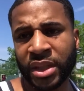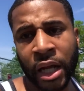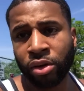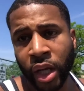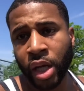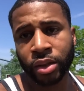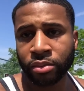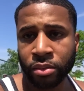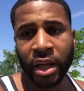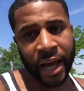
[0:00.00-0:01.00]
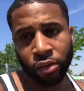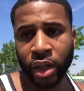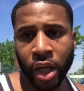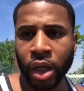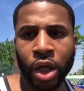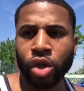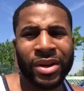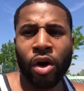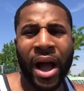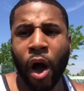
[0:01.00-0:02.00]
And I don't care. I don't care.
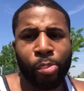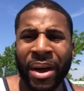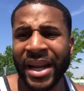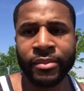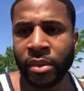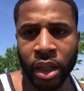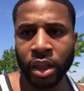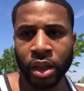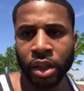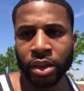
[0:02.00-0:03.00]
You're not gonna out-petty me.